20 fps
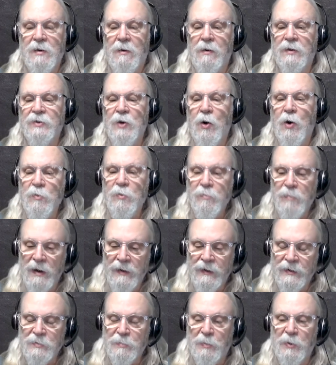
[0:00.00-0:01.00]
"Oh, it's owned by
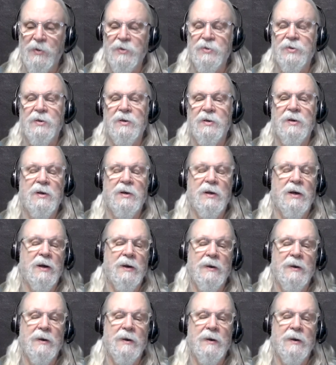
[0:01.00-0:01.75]
this person.